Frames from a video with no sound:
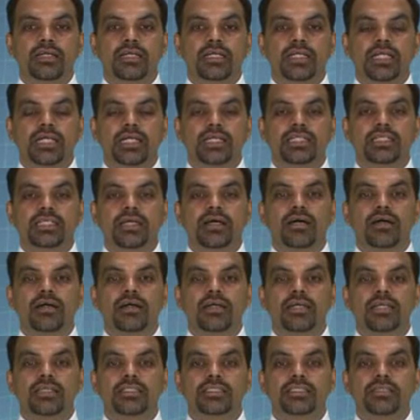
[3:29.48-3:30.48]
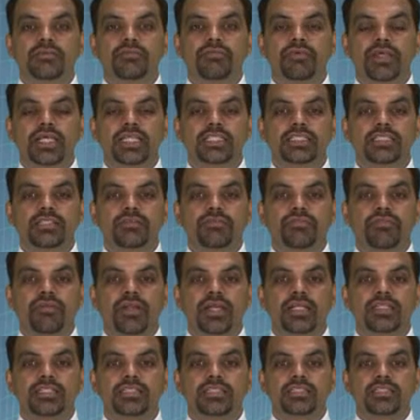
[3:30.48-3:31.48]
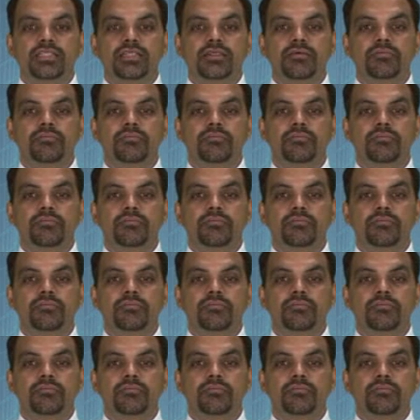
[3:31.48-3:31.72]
delta is the phase difference